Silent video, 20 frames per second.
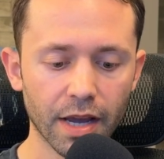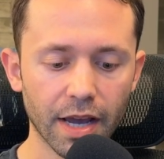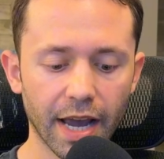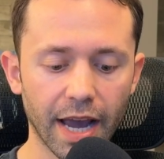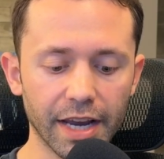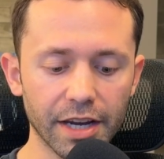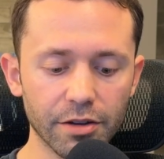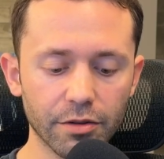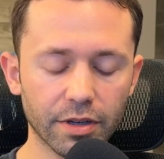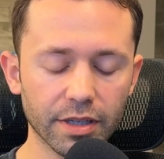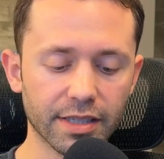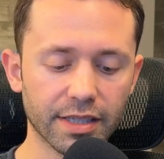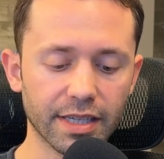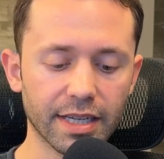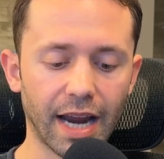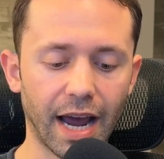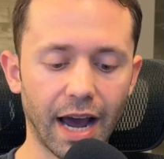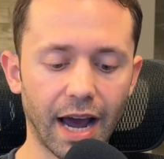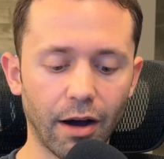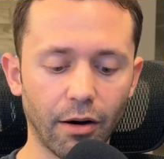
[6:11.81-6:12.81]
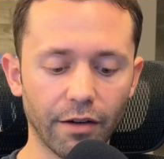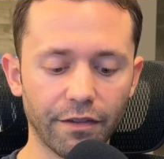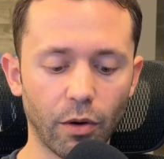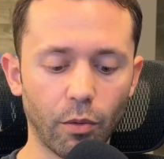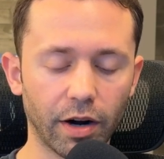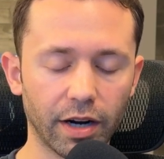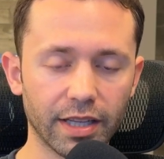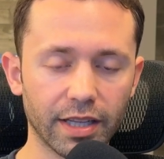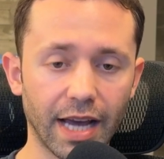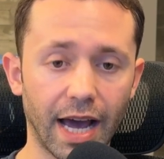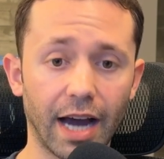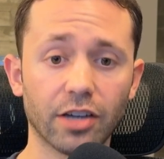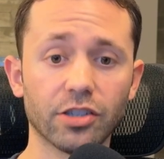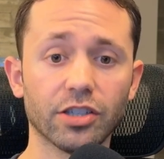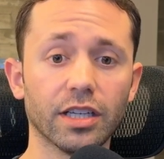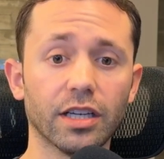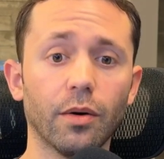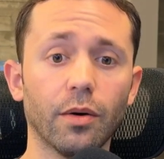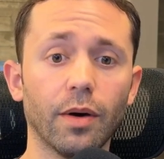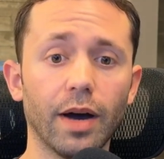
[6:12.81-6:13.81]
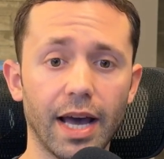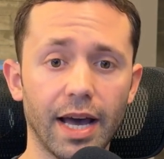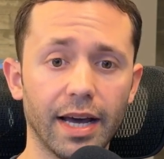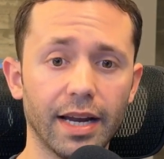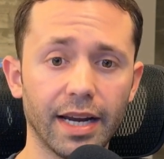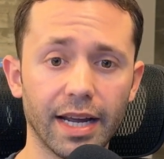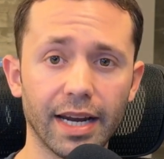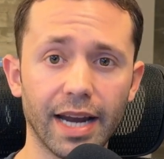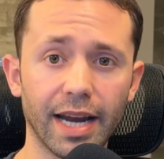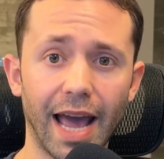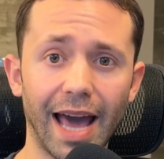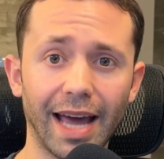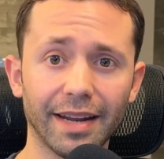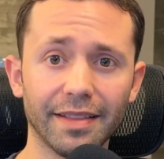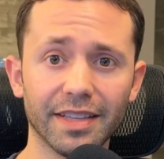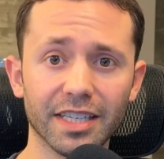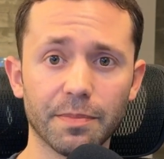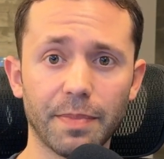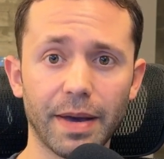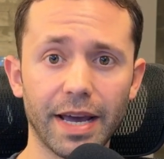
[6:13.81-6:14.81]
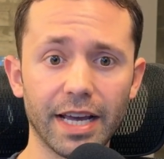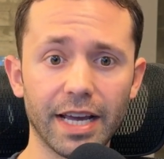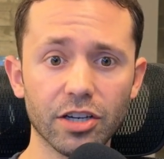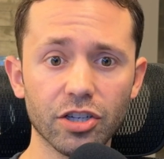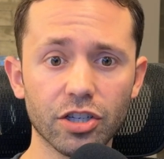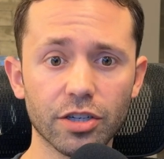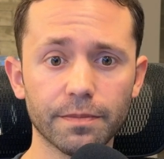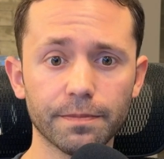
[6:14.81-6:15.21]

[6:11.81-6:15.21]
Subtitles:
And you could see now, if I wanted to actually go ahead and edit this page,